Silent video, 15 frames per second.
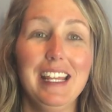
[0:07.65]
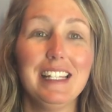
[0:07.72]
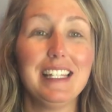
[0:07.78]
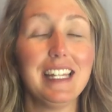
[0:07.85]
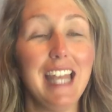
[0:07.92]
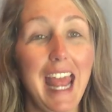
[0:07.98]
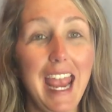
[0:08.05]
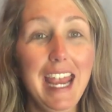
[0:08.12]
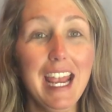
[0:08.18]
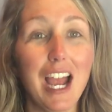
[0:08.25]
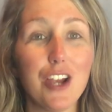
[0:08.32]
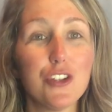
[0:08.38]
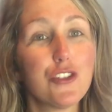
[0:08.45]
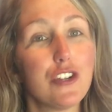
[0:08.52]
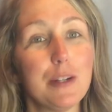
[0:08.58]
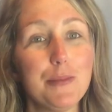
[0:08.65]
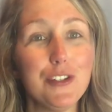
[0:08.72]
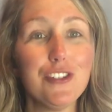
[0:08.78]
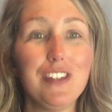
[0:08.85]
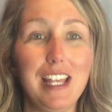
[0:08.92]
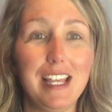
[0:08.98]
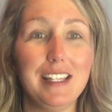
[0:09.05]
Today, our
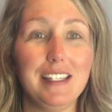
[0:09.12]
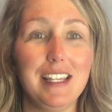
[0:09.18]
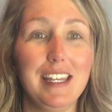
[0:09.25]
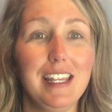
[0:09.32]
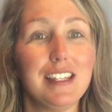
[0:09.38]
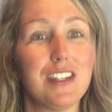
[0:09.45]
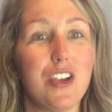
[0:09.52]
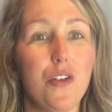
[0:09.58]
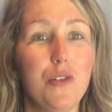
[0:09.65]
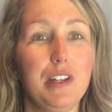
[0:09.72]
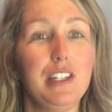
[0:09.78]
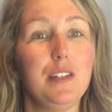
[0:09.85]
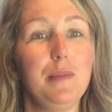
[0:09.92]
scripture lesson is going